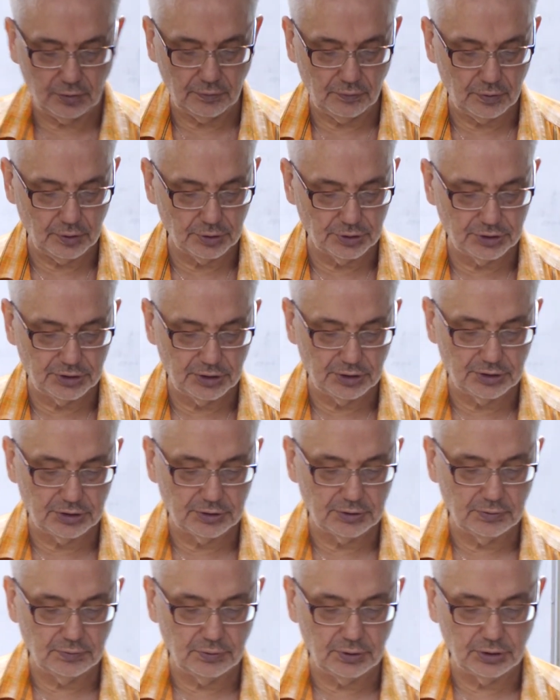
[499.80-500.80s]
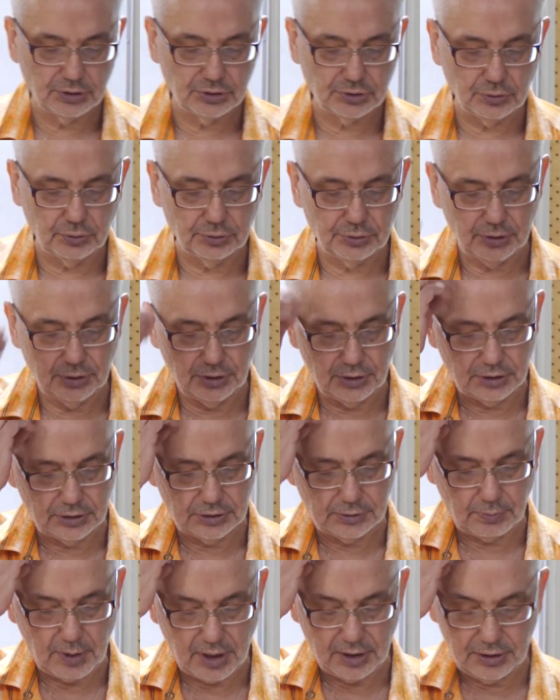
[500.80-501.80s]
of course we should
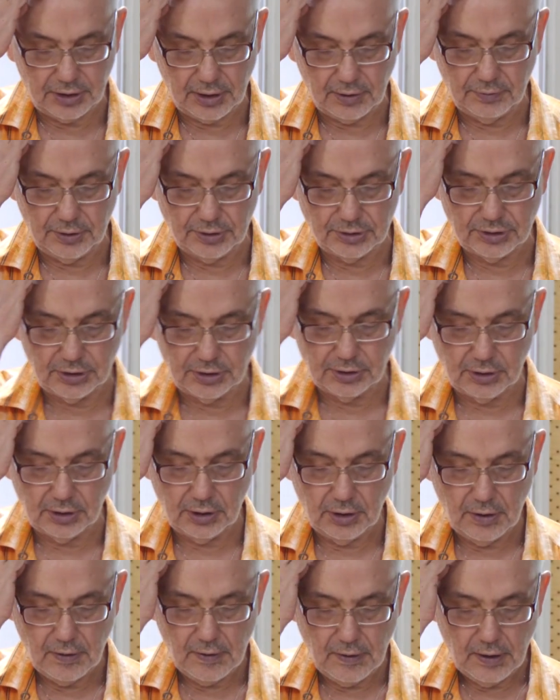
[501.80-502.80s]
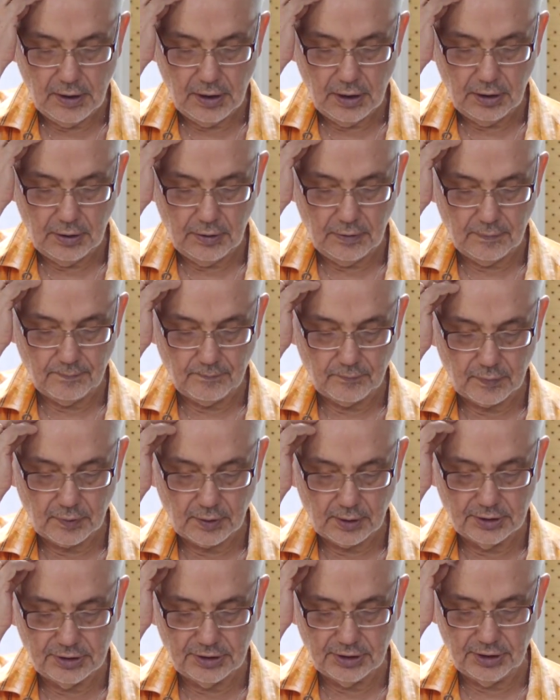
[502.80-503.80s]
expand everything in
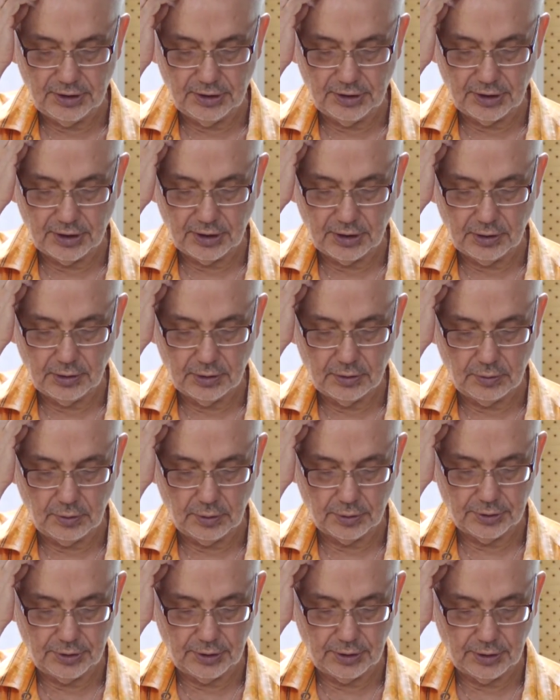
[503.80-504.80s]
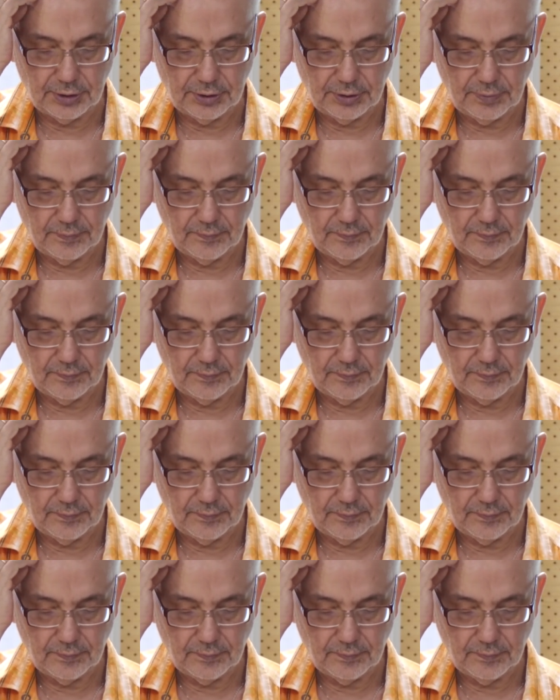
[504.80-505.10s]
cylindrical coordinate.